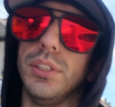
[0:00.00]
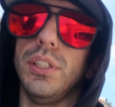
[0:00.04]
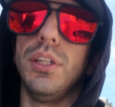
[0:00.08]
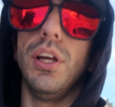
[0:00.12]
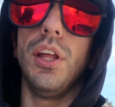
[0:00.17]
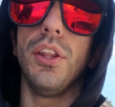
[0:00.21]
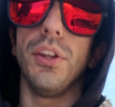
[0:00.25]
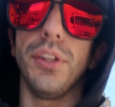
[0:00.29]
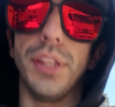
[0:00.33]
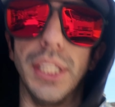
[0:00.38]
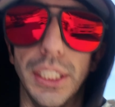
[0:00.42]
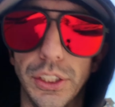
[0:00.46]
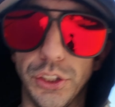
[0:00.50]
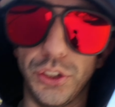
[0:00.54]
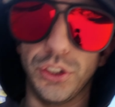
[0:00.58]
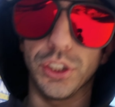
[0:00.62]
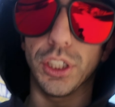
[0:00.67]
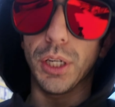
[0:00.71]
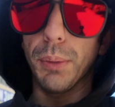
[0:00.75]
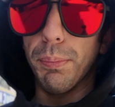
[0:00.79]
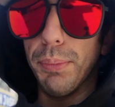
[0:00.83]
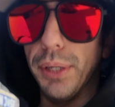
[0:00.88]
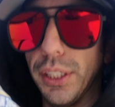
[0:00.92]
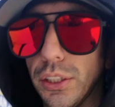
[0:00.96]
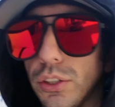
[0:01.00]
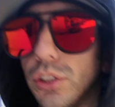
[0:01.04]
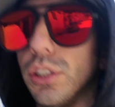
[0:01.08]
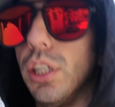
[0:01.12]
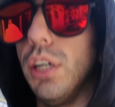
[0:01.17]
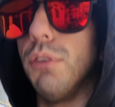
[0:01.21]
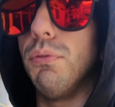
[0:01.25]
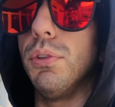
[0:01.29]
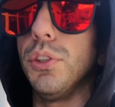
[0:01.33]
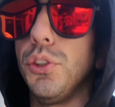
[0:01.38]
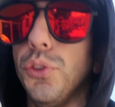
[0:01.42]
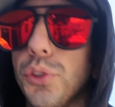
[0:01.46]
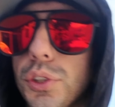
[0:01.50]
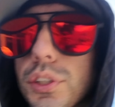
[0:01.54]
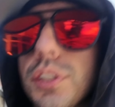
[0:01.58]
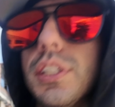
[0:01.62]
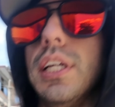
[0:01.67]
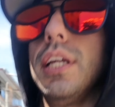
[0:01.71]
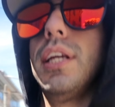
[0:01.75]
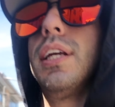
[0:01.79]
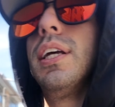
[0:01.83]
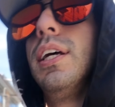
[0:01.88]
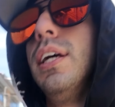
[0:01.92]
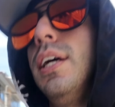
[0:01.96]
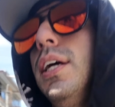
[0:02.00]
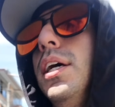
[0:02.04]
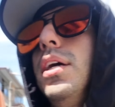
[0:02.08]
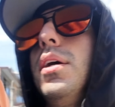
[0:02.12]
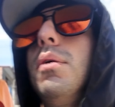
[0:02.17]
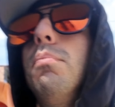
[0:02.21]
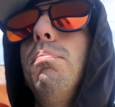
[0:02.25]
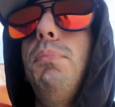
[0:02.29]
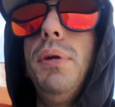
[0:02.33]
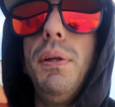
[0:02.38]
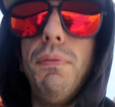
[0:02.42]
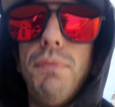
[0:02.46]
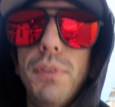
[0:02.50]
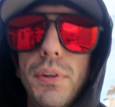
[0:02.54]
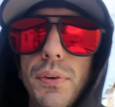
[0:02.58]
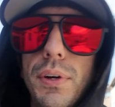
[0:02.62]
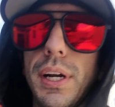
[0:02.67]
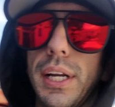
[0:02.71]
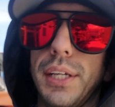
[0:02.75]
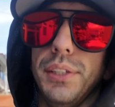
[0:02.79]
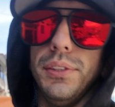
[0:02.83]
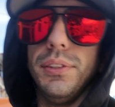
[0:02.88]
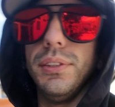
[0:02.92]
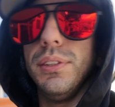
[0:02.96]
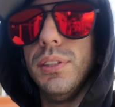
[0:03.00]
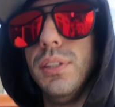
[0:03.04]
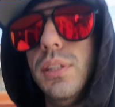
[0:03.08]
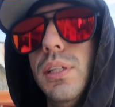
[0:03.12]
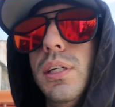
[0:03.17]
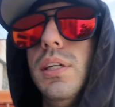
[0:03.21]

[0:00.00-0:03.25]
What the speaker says: another thing she took a picture of, which was like beef and rice.